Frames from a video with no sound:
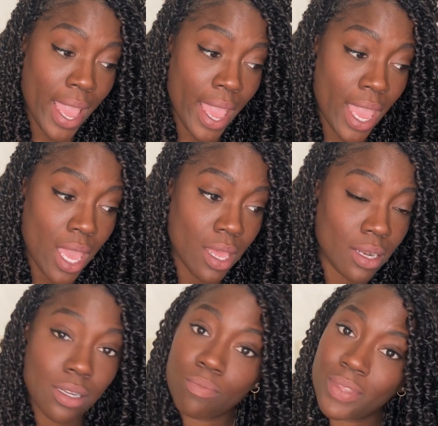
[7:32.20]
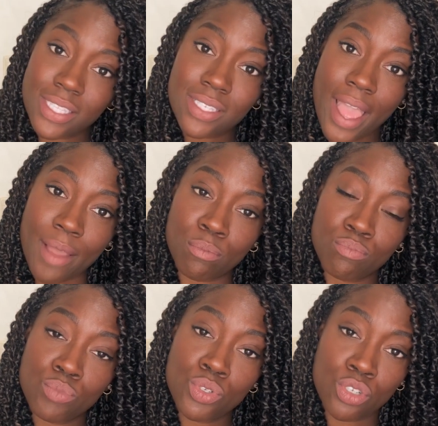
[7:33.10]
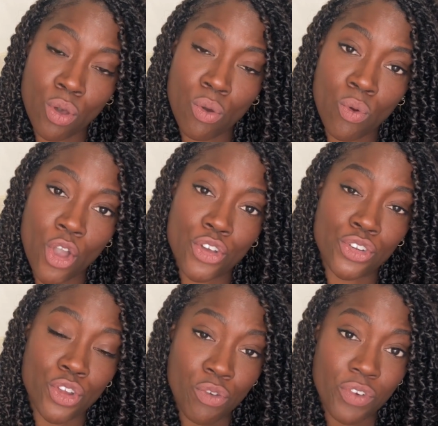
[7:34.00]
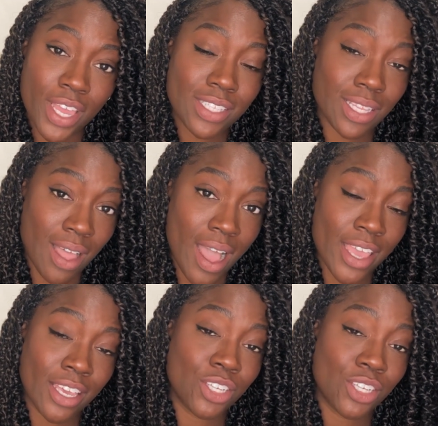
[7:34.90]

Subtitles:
And that's that. So don't forget to like,